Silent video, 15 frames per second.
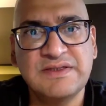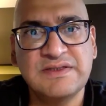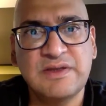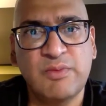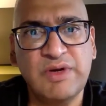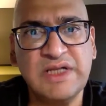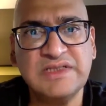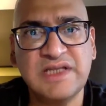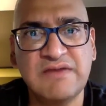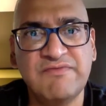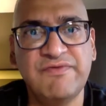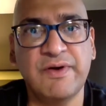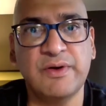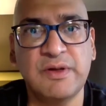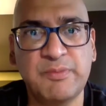So when I say
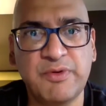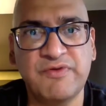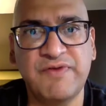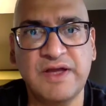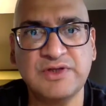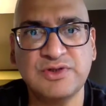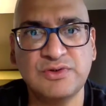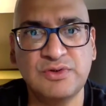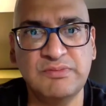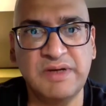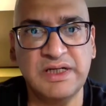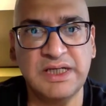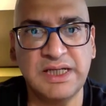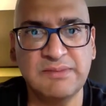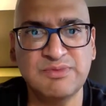very professional
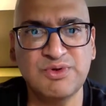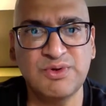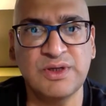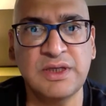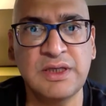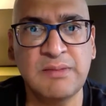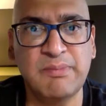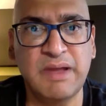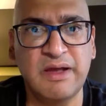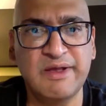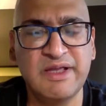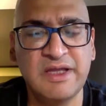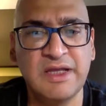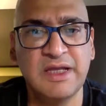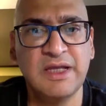money, I'm talking about
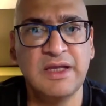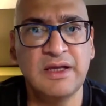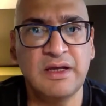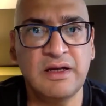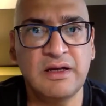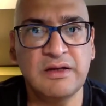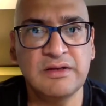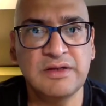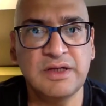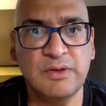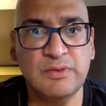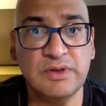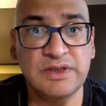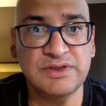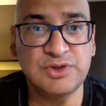
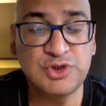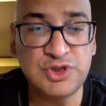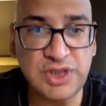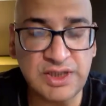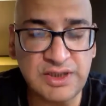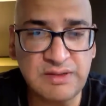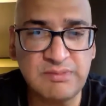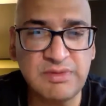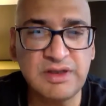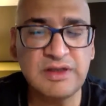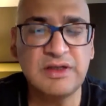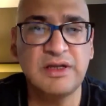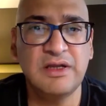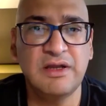legitimate,